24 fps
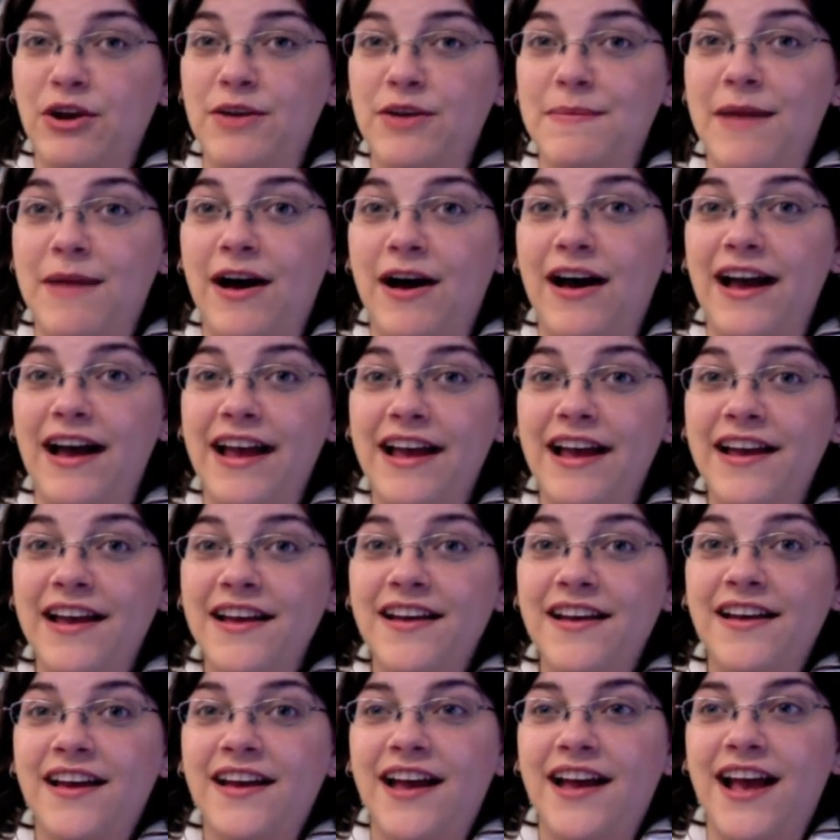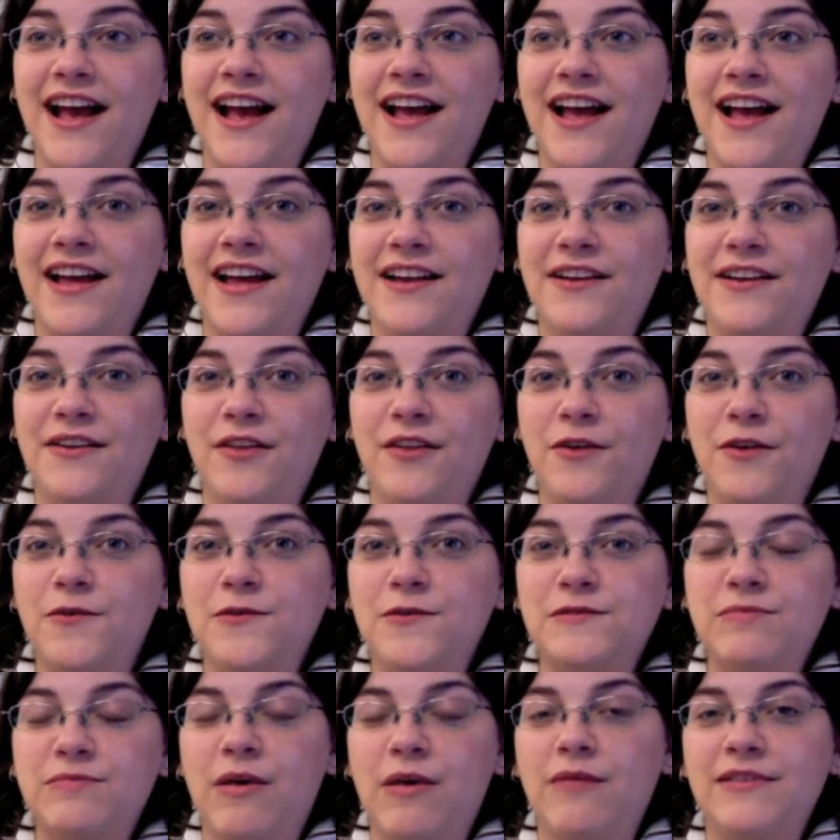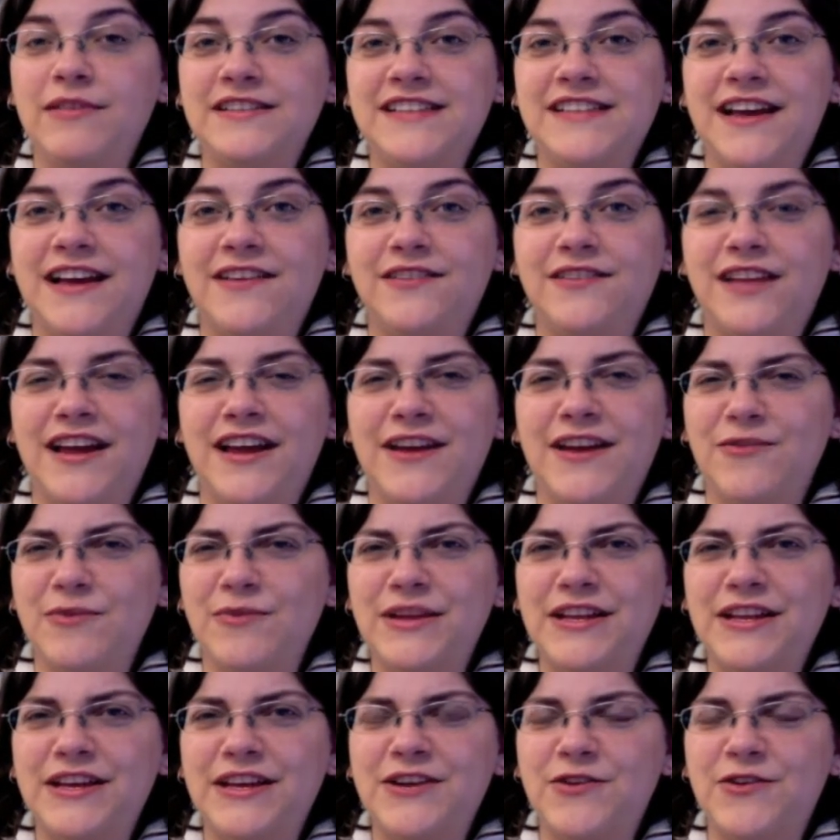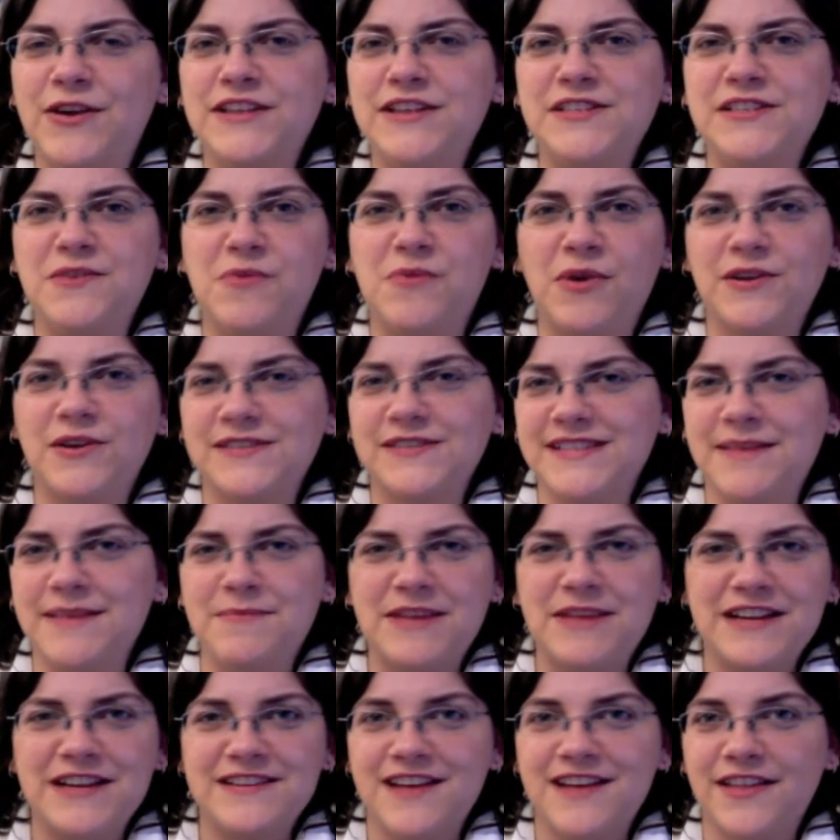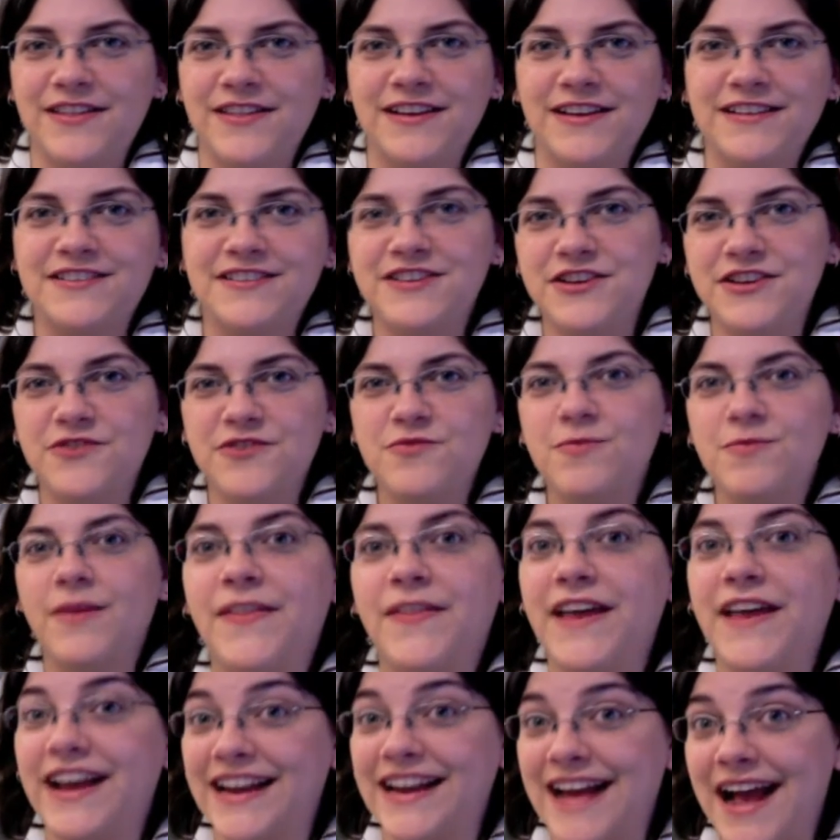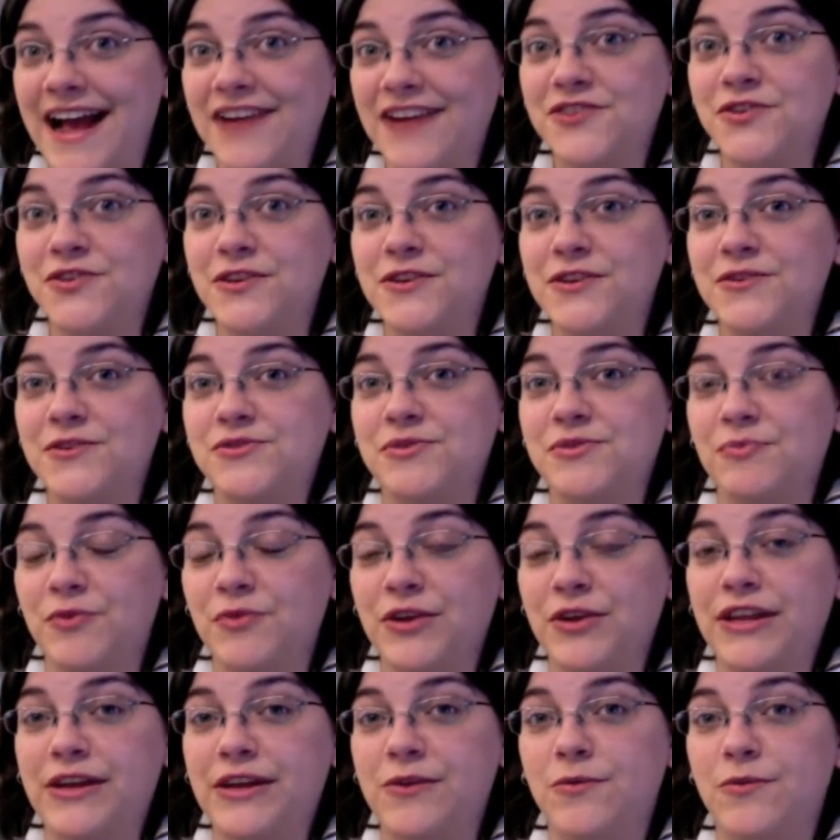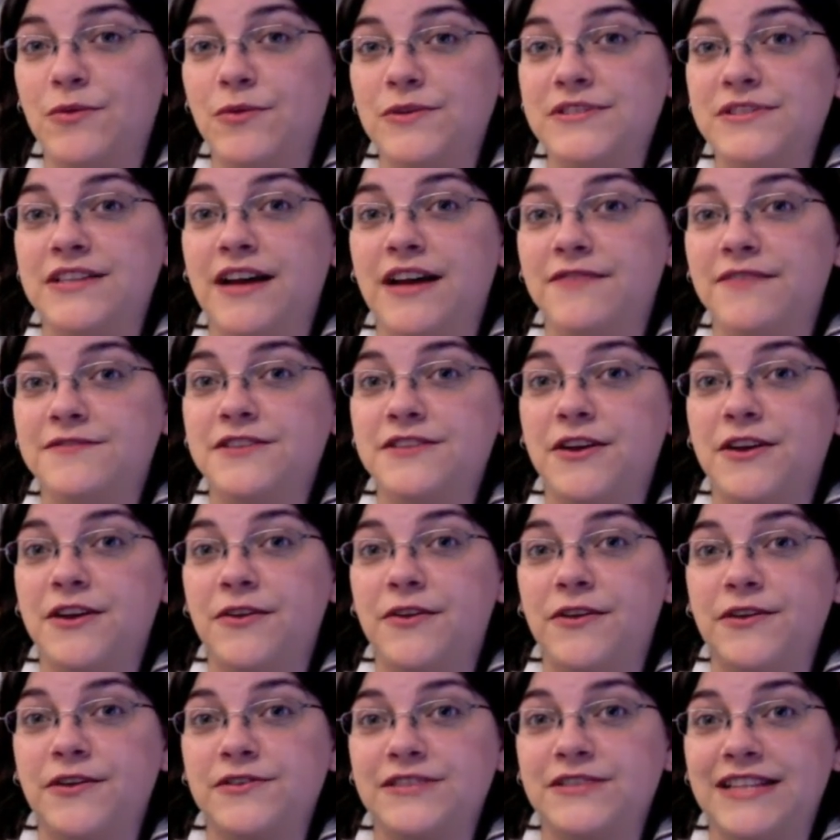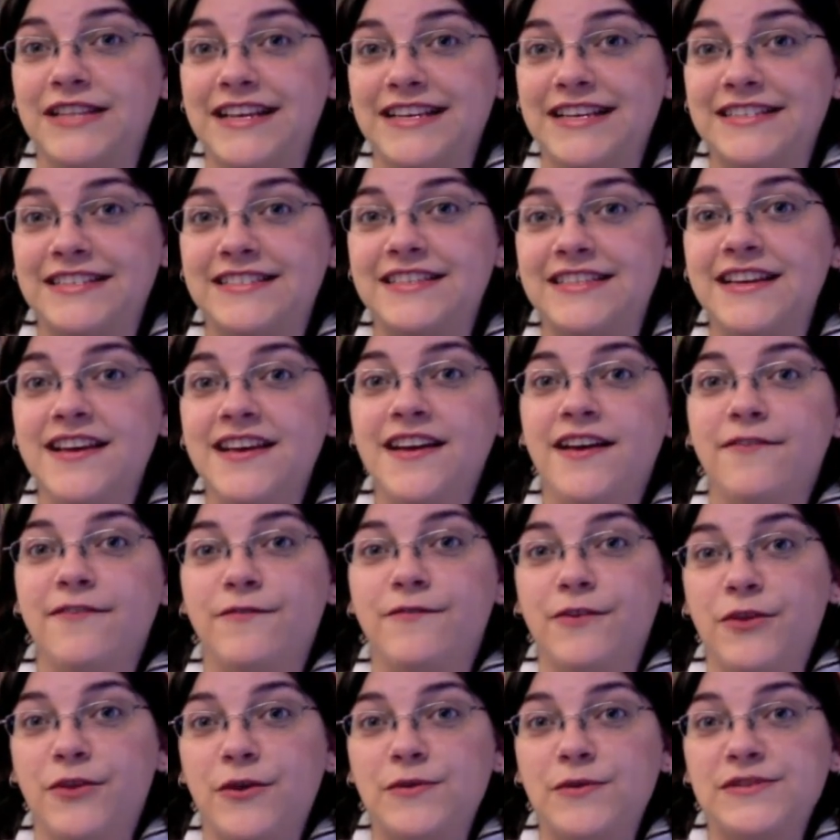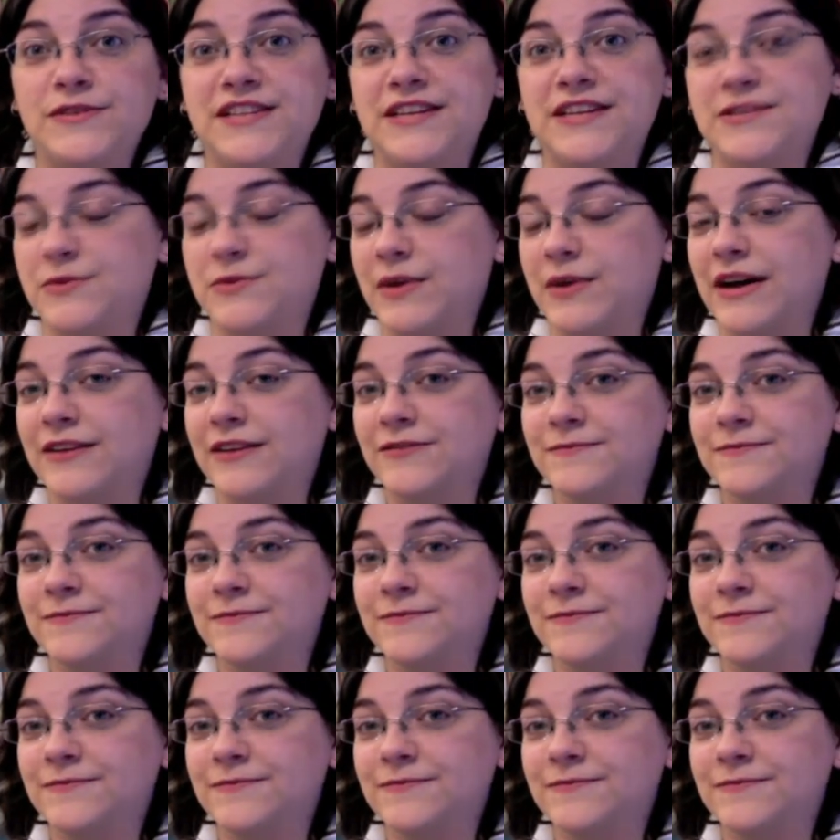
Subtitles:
Pi, and those probably sound like really crazy words that mean nothing to you, but can actually do some really cool stuff, so there's links for those as well.